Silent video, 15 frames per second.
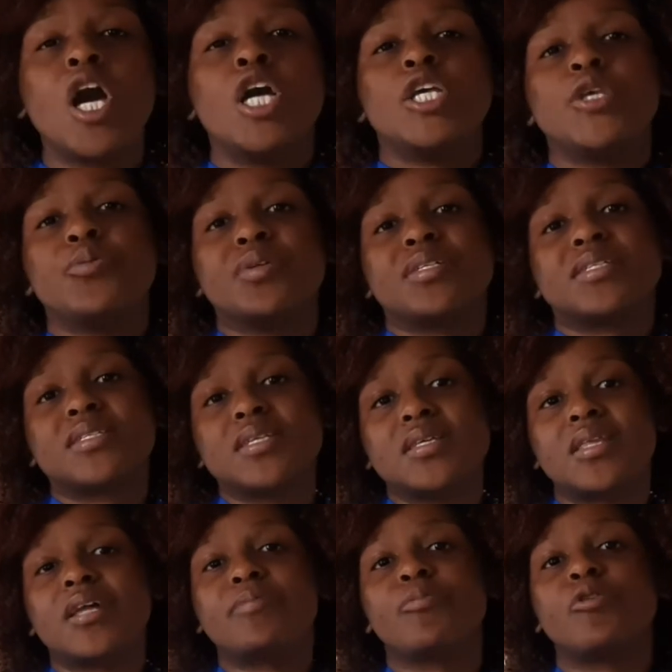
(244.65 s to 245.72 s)
you will see
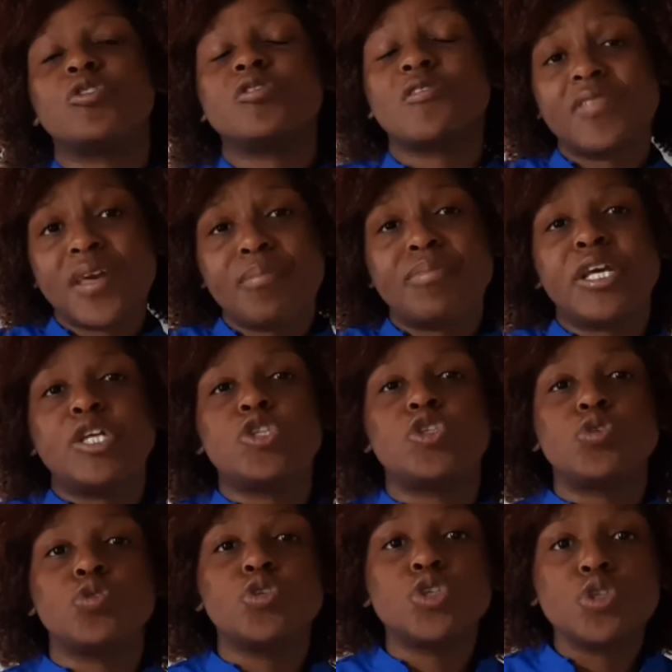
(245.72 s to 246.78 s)
that most of them, they
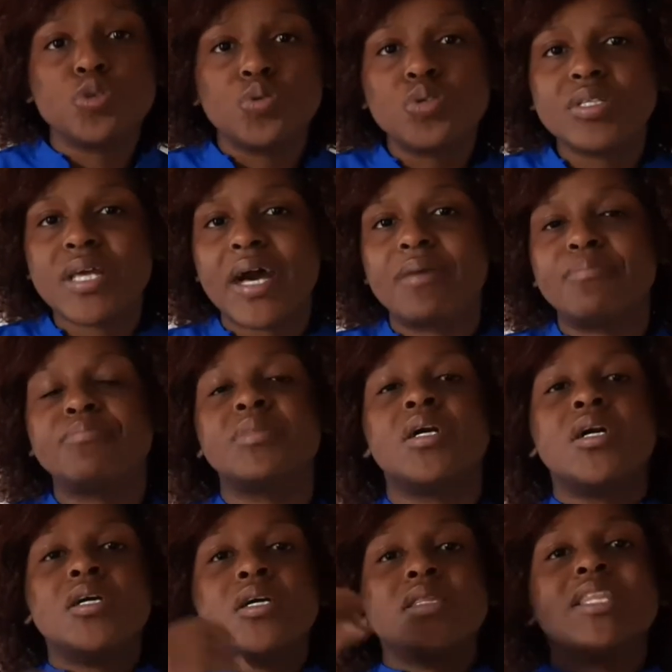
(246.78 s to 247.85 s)
do use
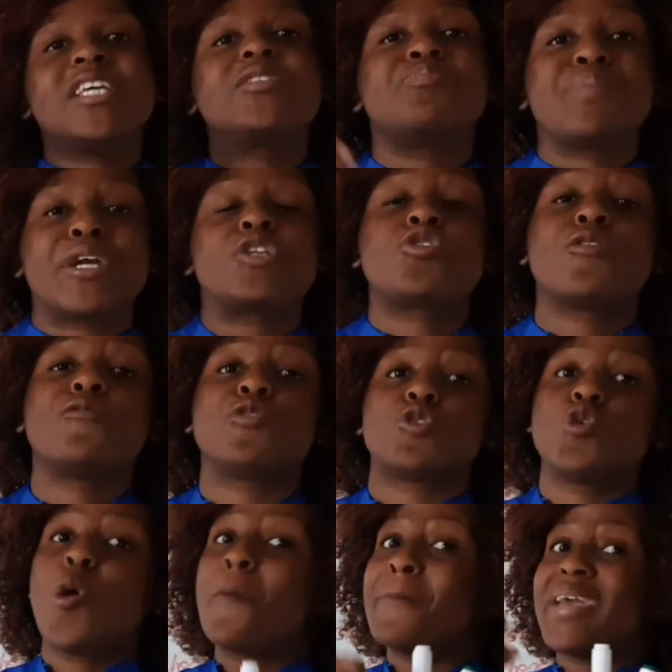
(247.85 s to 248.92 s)
the
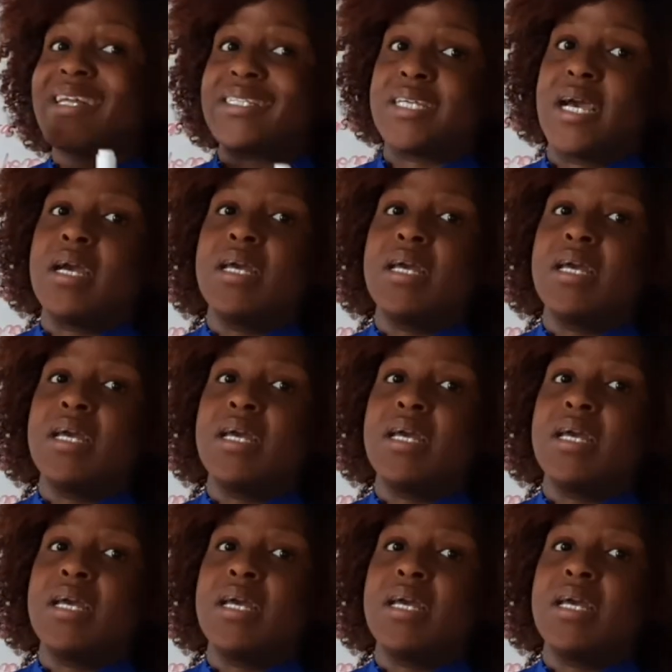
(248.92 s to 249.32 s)
spectrophotometer,